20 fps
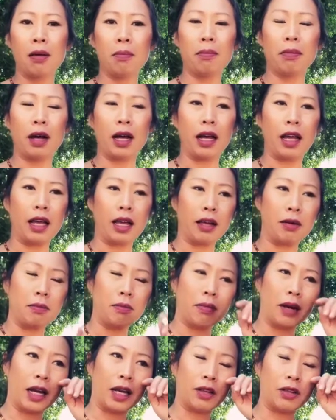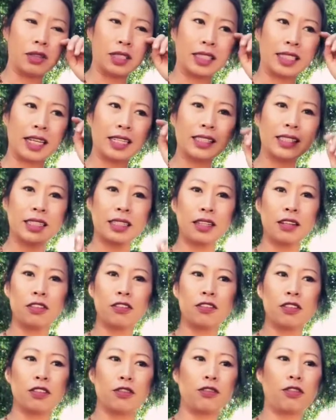my other
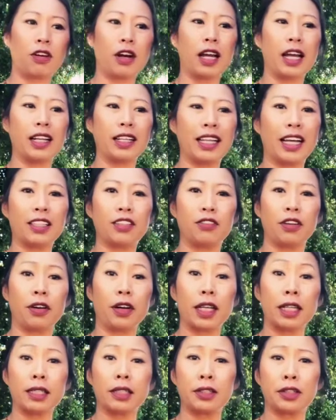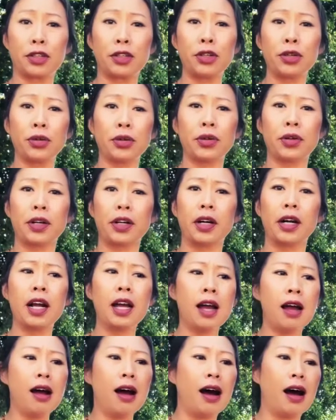sensitive friend that's very insecure.
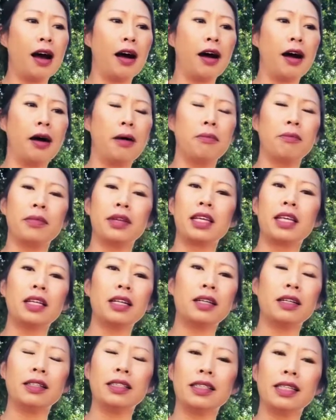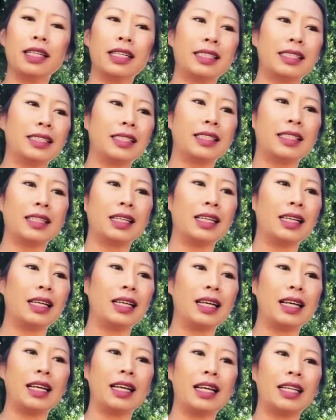You know,
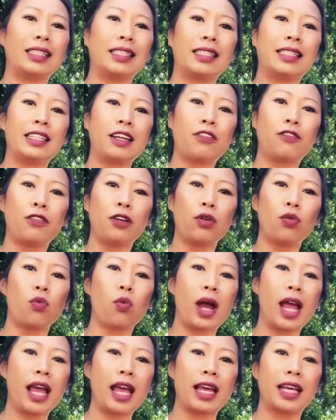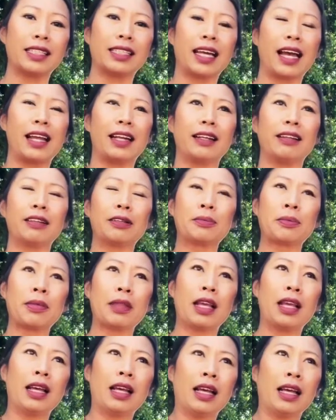it's different ways. And
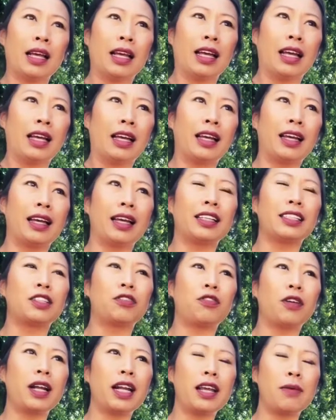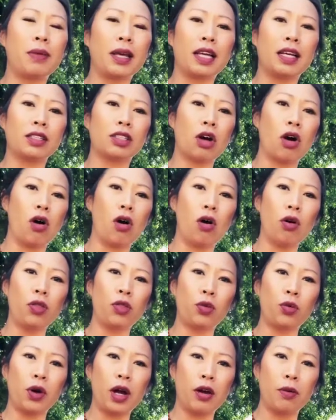it's funny because all
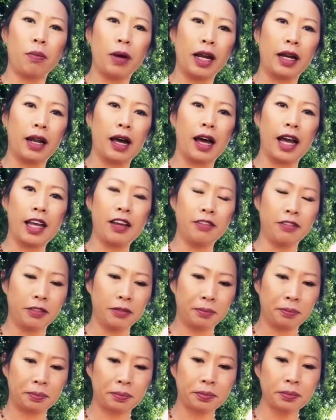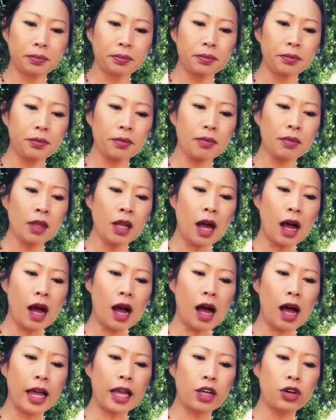throughout my life,
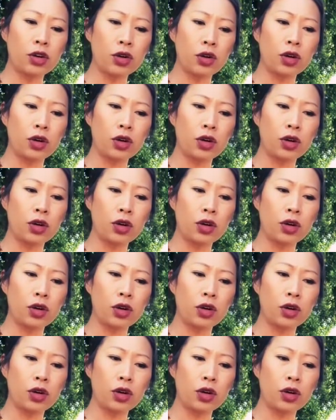I